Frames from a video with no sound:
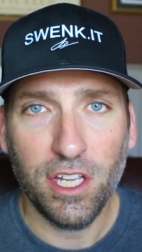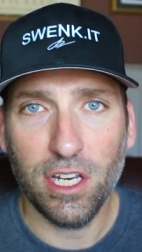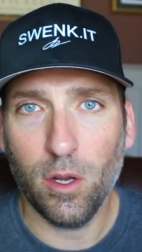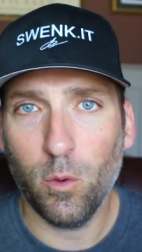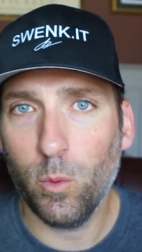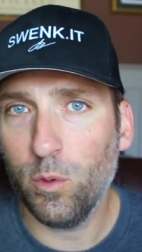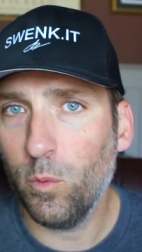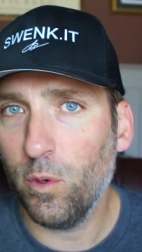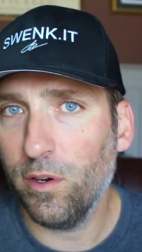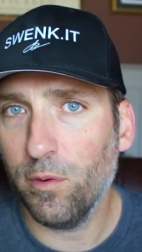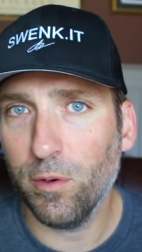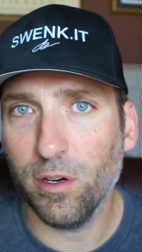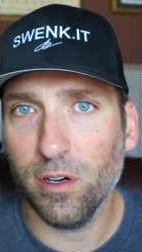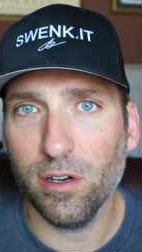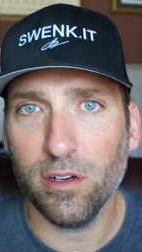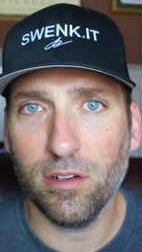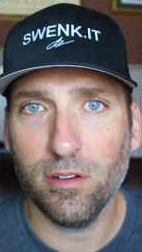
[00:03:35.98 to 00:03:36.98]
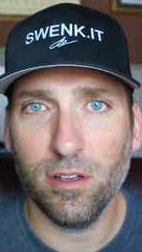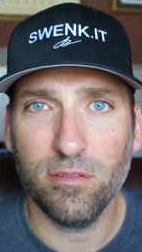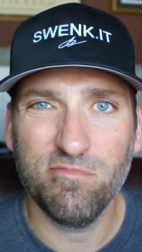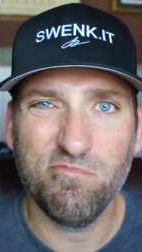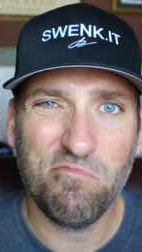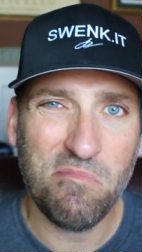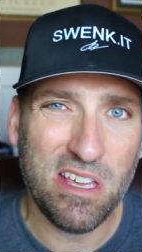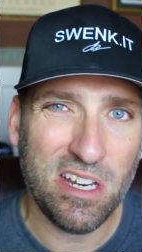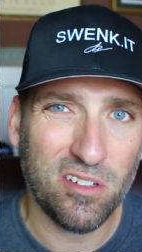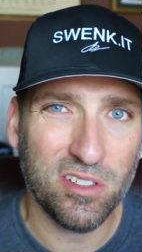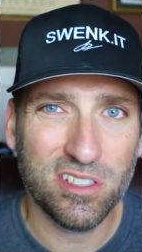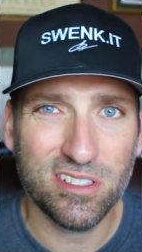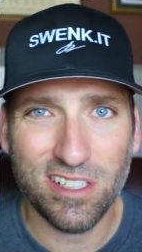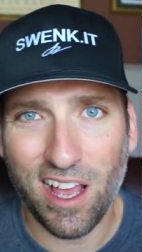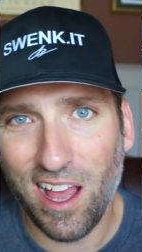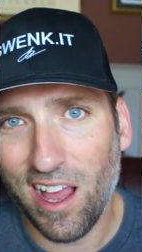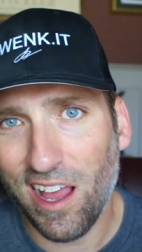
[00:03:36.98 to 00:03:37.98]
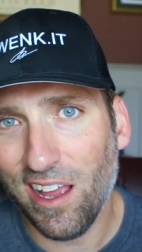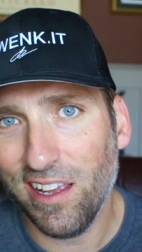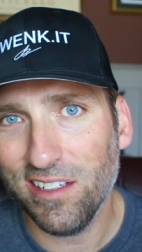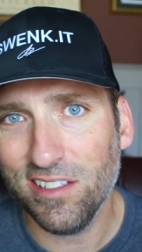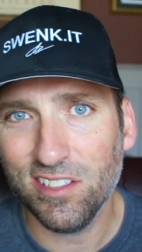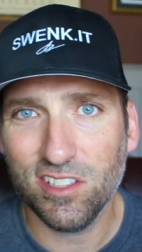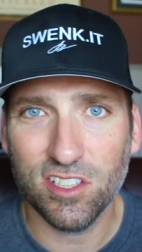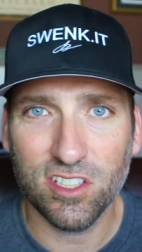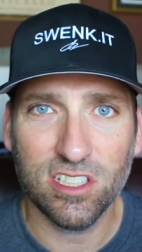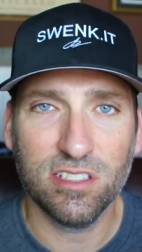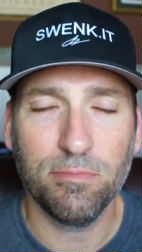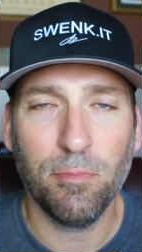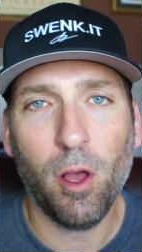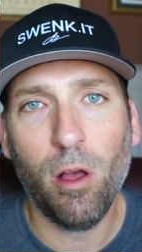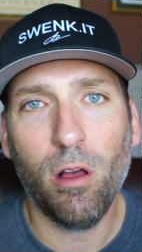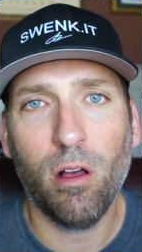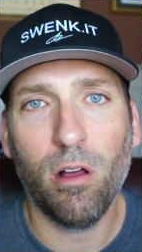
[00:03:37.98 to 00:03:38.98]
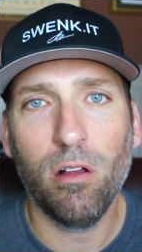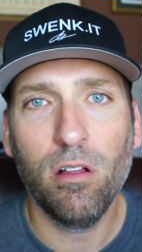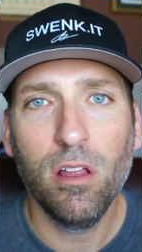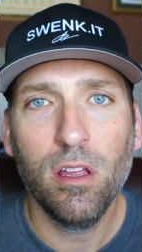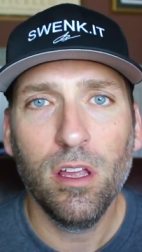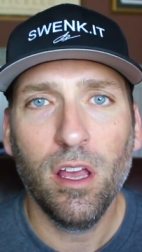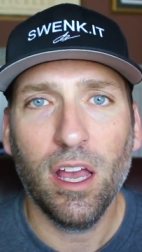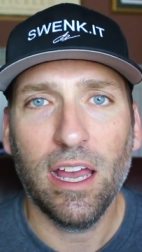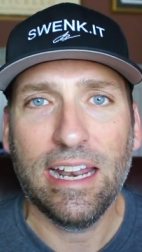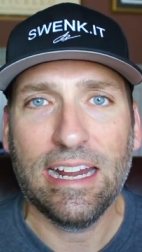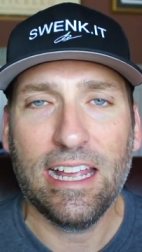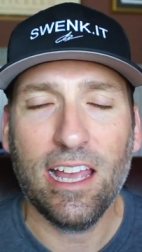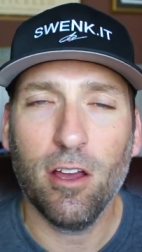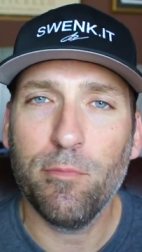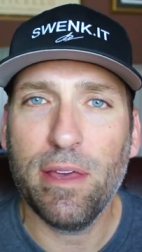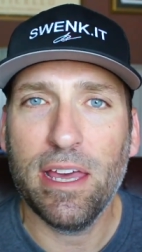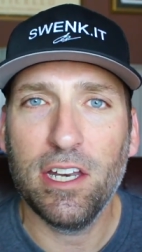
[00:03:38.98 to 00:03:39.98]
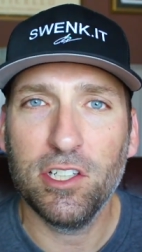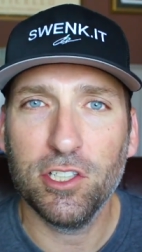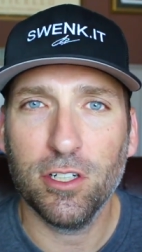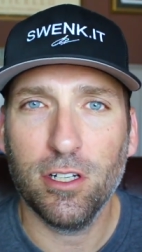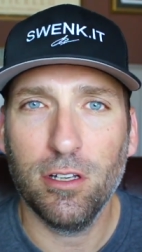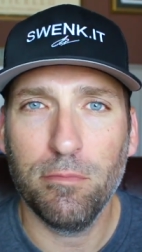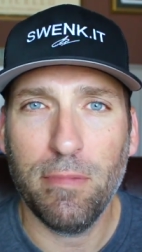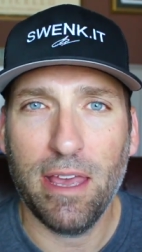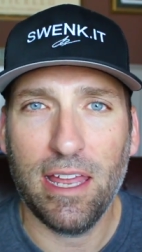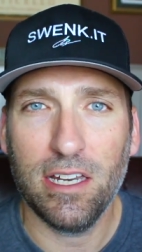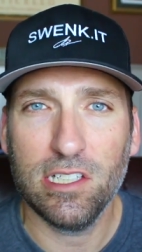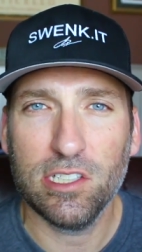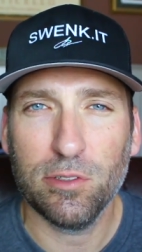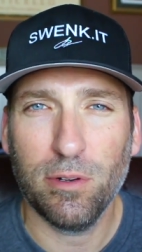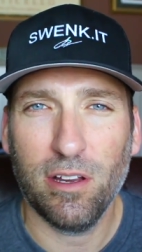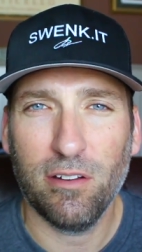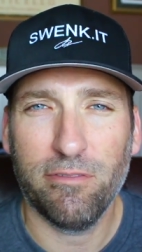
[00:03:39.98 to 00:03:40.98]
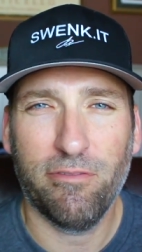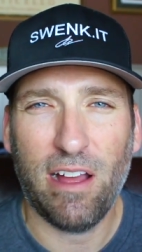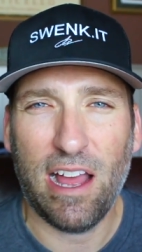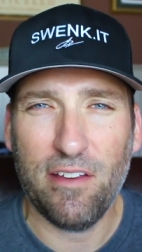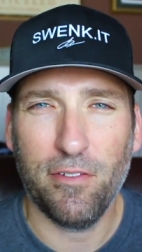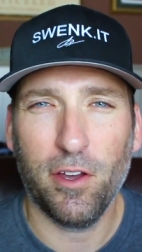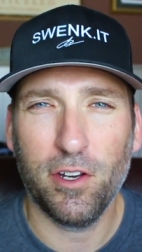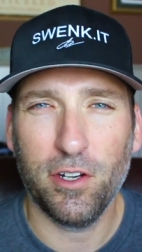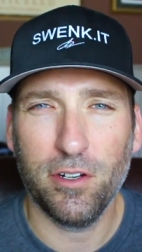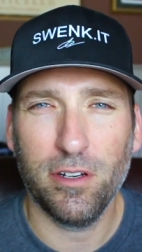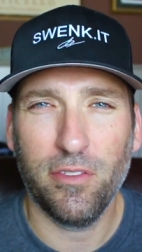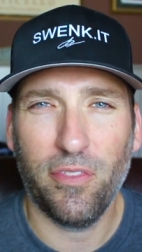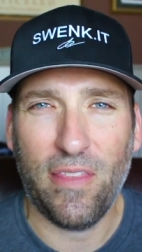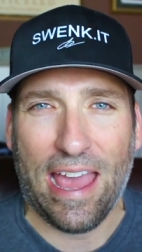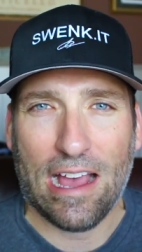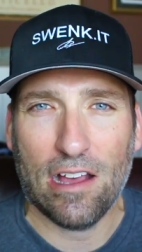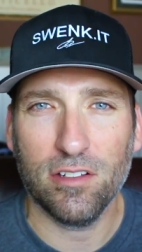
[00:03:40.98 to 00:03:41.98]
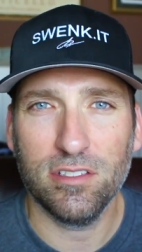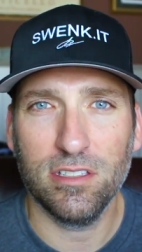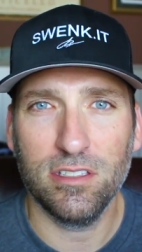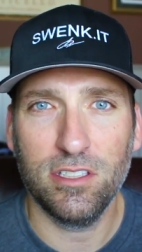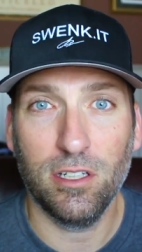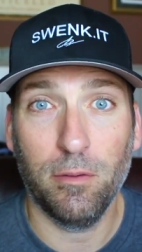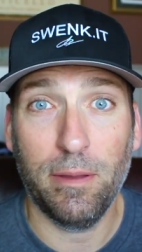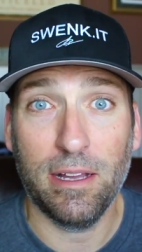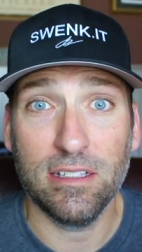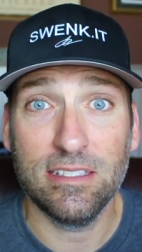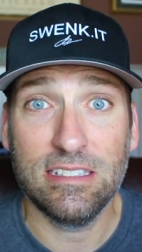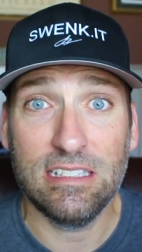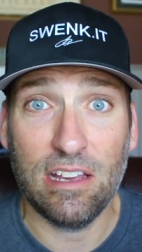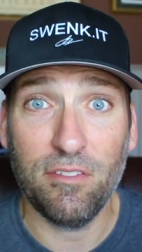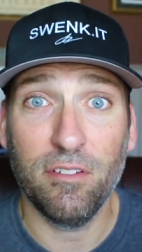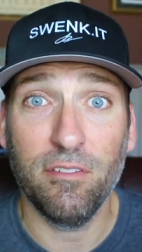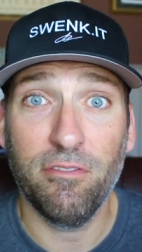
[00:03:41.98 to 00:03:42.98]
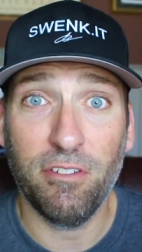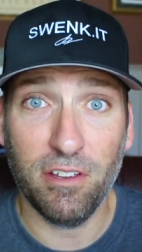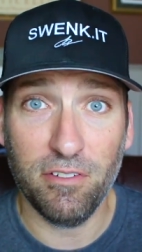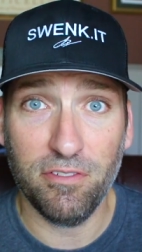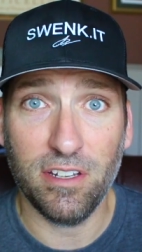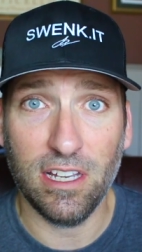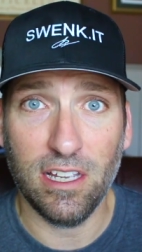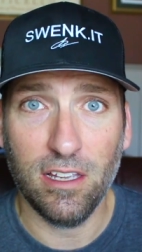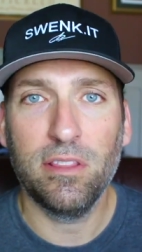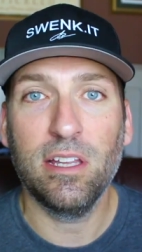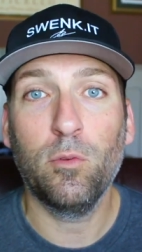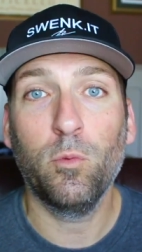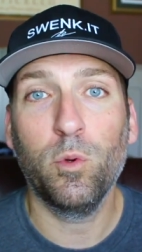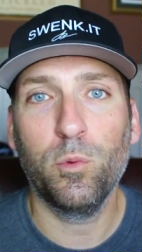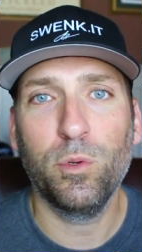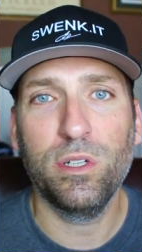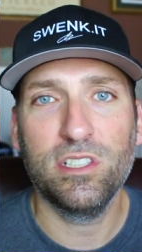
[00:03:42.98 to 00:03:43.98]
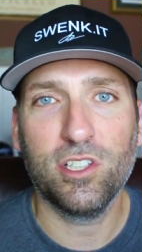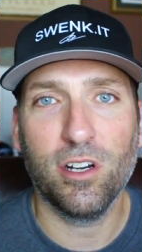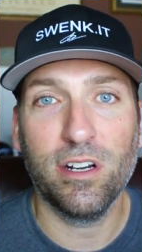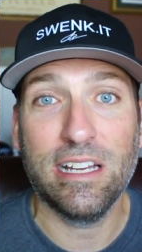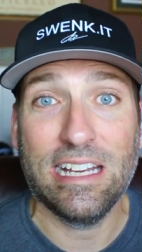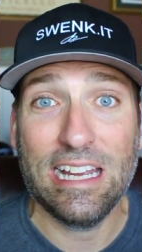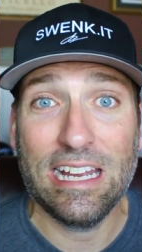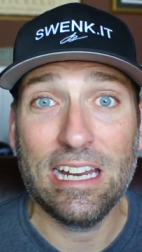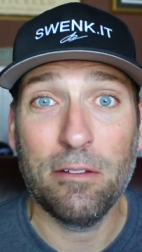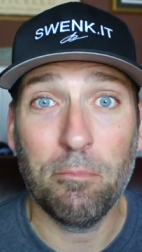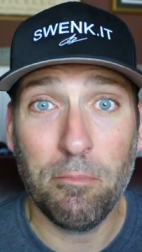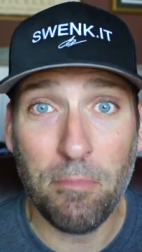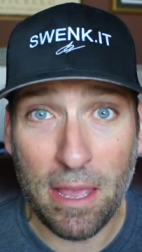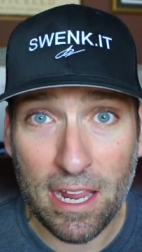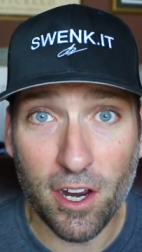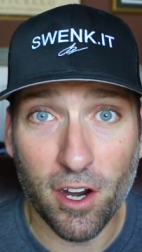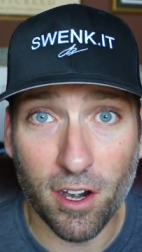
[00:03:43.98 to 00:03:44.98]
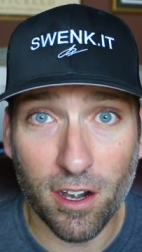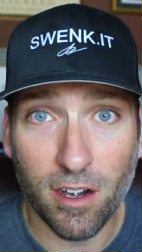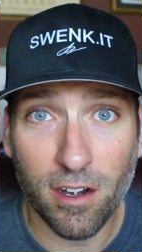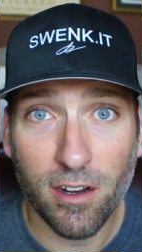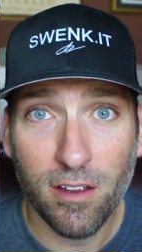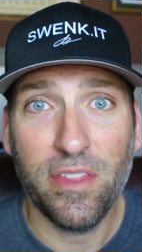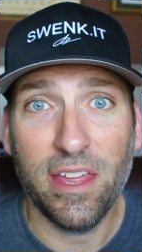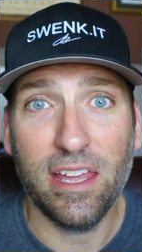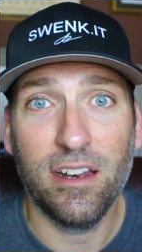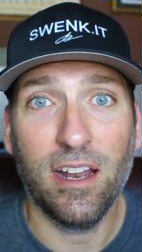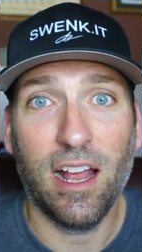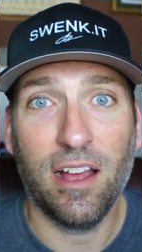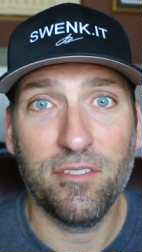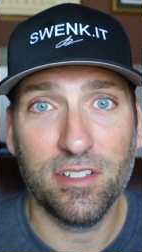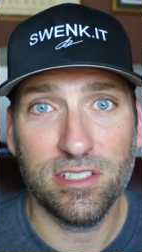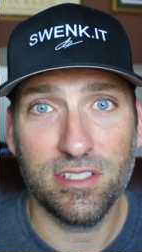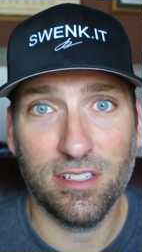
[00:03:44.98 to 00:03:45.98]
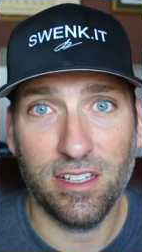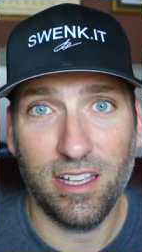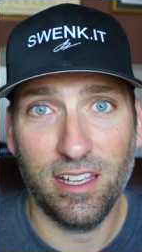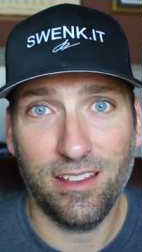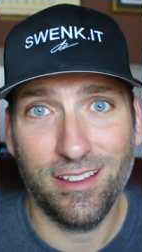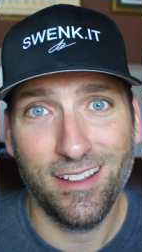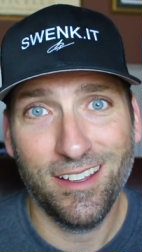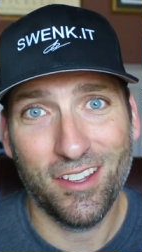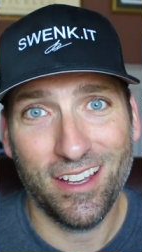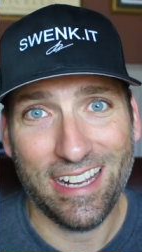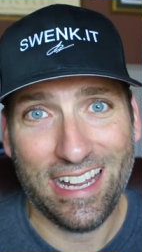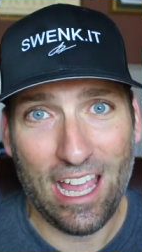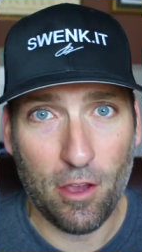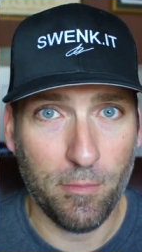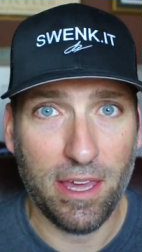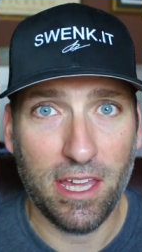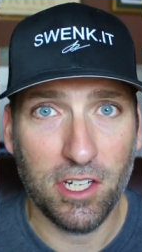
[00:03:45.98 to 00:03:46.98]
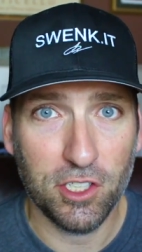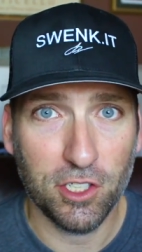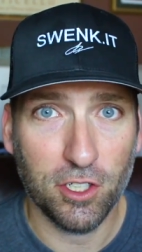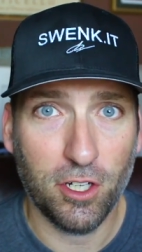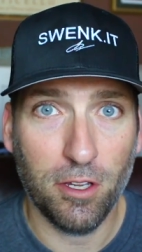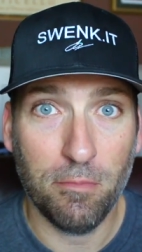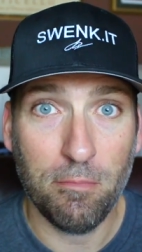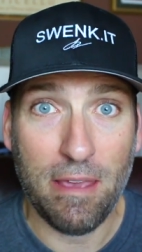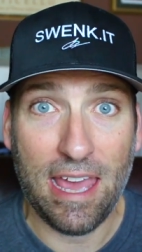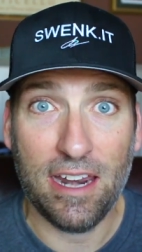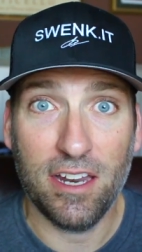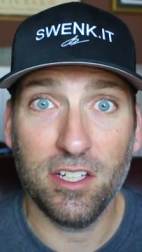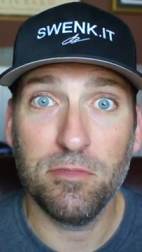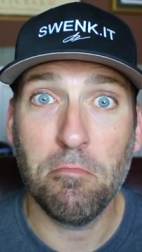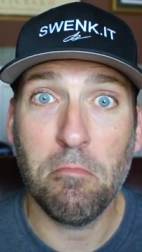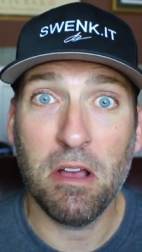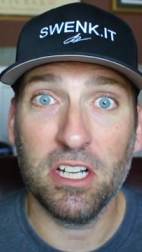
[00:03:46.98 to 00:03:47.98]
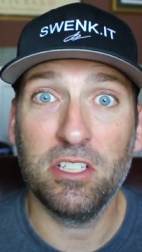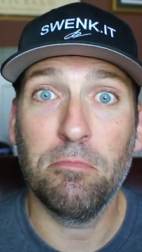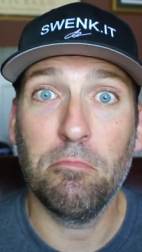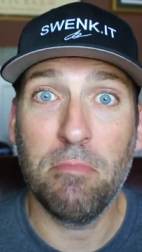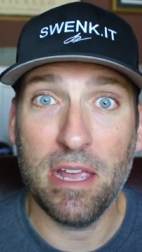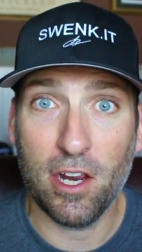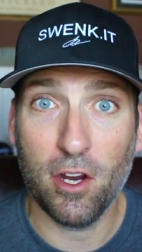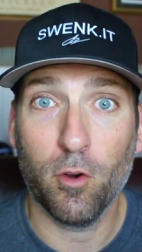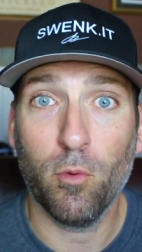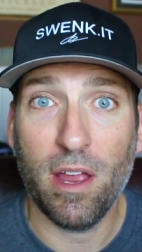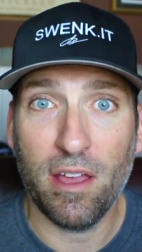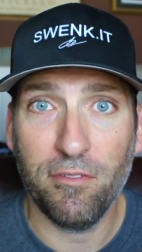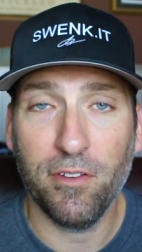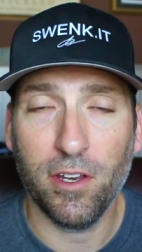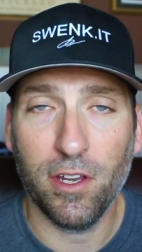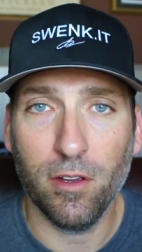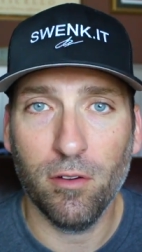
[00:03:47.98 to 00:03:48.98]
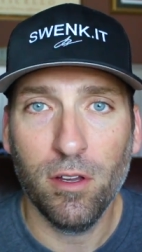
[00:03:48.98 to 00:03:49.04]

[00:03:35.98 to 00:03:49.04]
You know, when we were middle size to small, an account manager could manage around 500,000 to about 750. But then when we started getting bigger, then obviously the account manager could manage much bigger revenue.